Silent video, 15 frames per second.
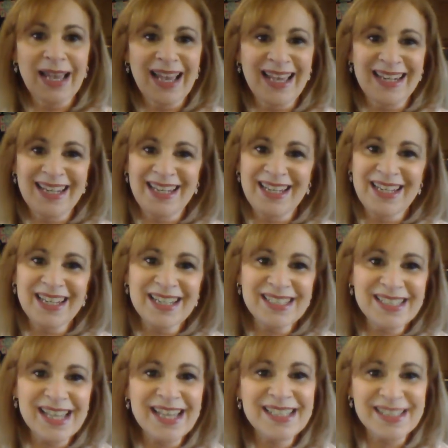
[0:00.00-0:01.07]
and he
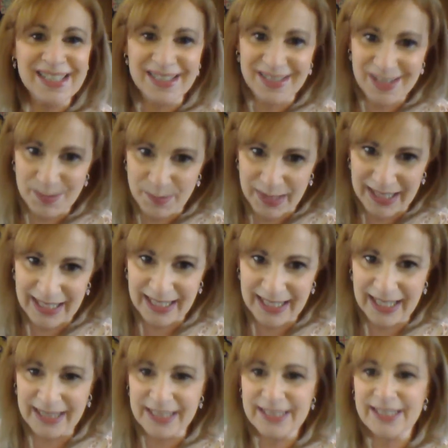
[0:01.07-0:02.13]
is a Scentsy buddy.
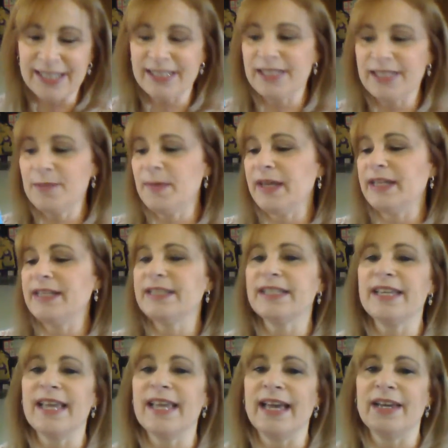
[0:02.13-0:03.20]
And the Scentsy buddies,
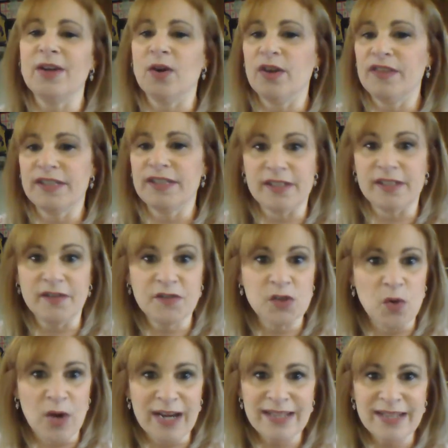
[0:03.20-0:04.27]
again, are the stuffed
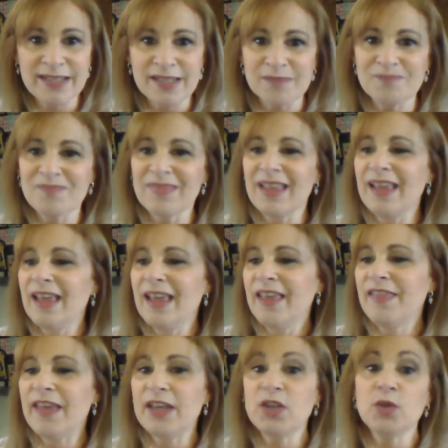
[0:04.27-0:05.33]
toys
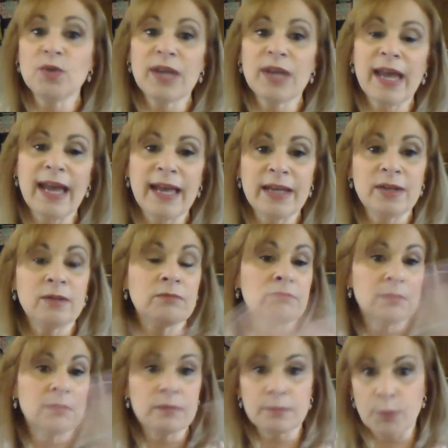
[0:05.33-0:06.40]
that you can
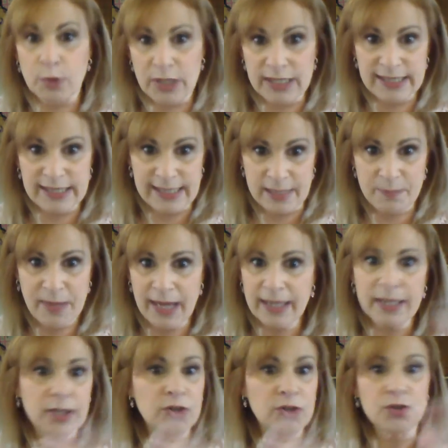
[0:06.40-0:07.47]
put a scent
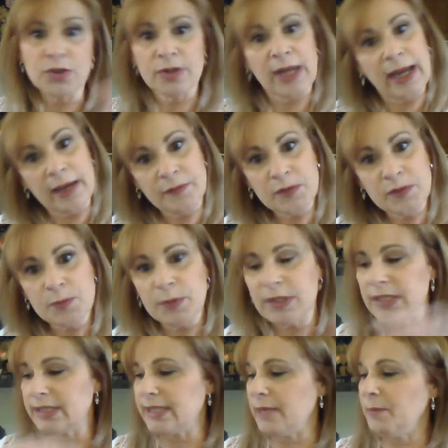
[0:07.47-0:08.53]
pack in. You don't have to put
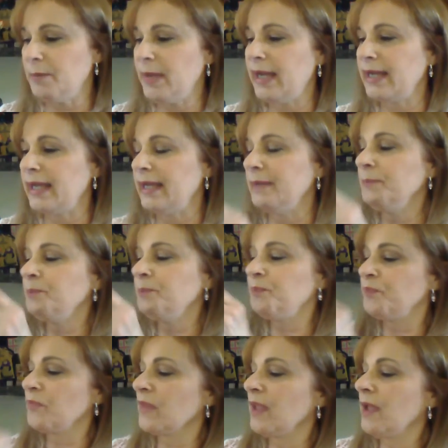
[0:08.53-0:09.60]
the scent pack in,
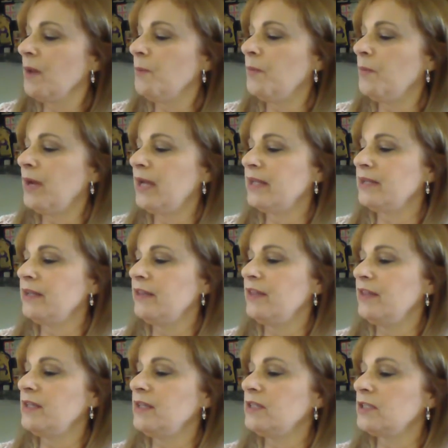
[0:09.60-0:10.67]
but
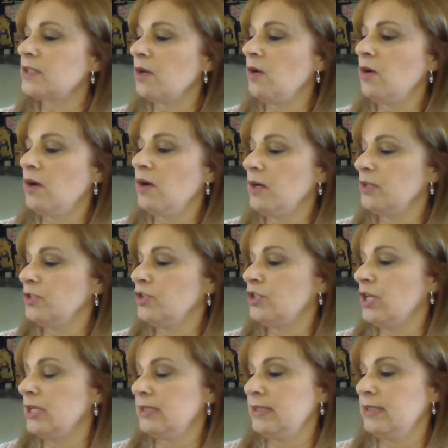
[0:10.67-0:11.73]
these are
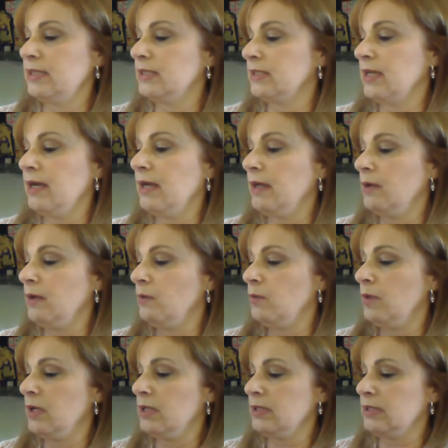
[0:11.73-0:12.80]
just, this guy
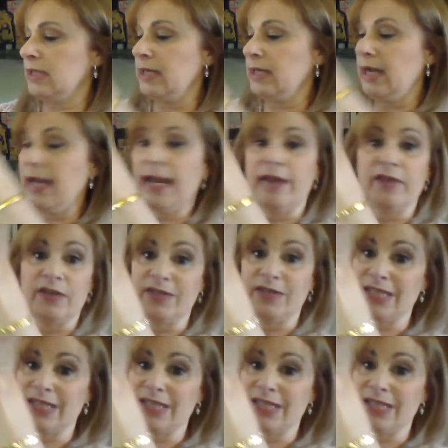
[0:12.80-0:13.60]
was, and I haven't even